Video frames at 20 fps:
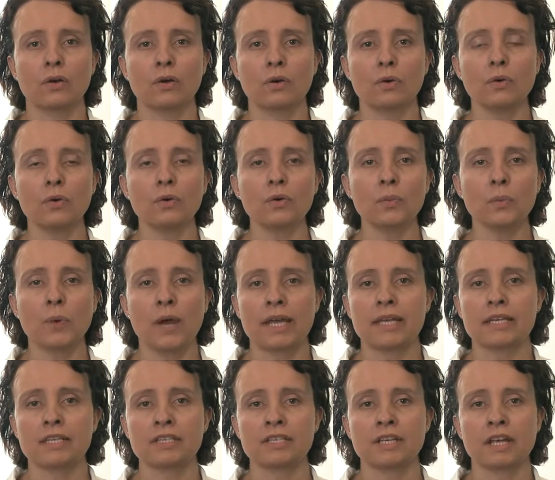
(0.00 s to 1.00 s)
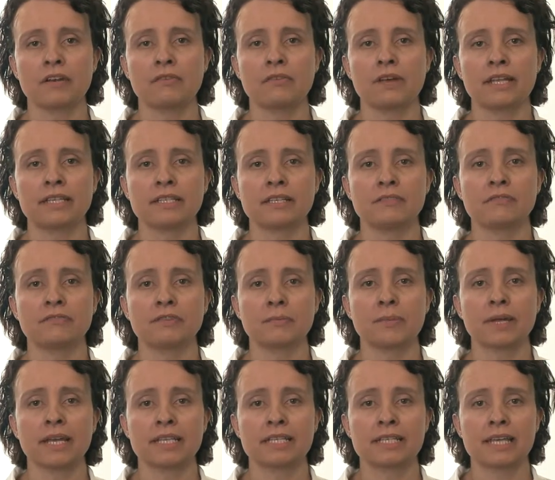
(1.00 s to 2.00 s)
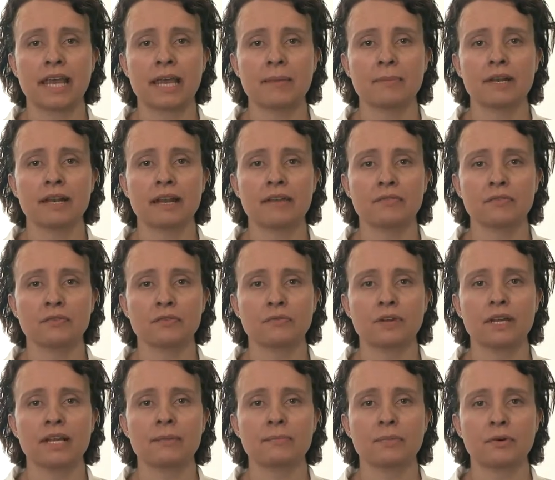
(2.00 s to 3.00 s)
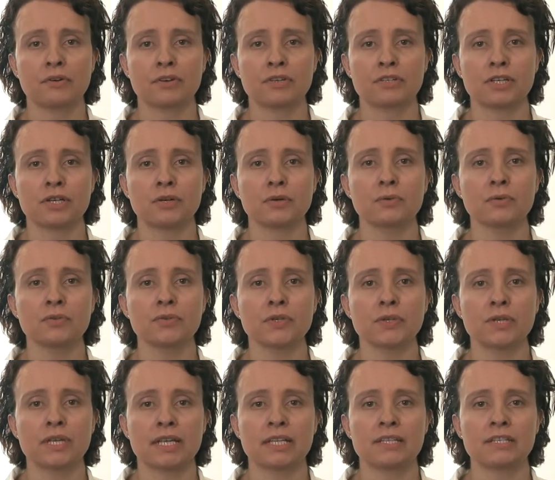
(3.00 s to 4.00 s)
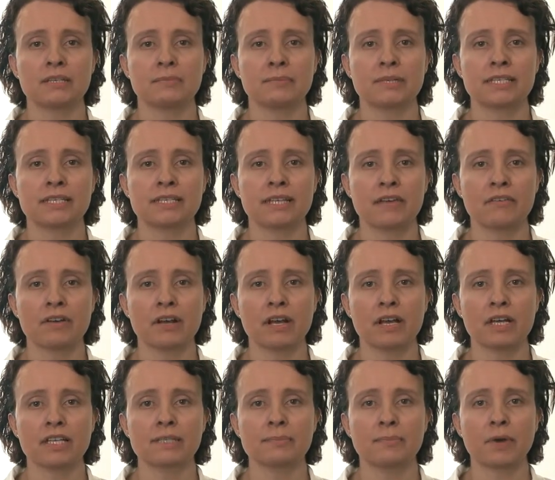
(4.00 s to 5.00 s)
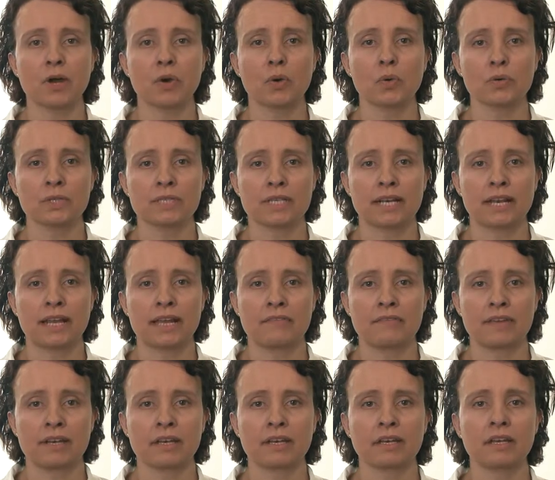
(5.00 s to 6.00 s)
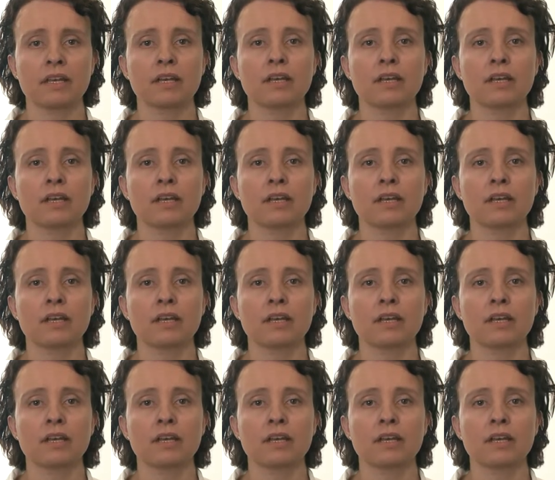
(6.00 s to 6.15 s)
All waste generating from a Containment Level 3 laboratory also needs to be sterilised by autoclaving